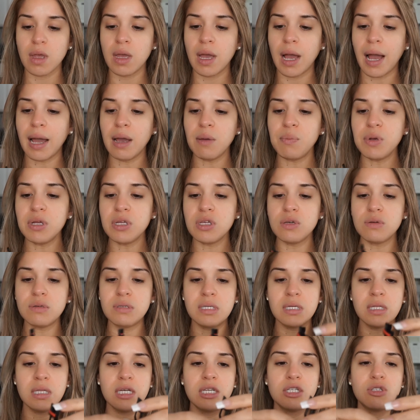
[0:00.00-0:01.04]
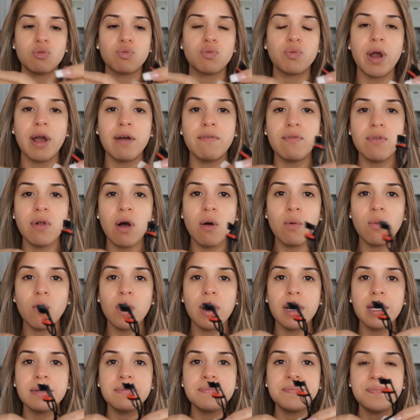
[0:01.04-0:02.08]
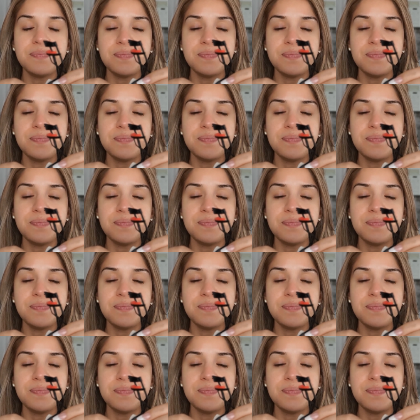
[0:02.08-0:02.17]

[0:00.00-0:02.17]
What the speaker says: I've been using this Revlon one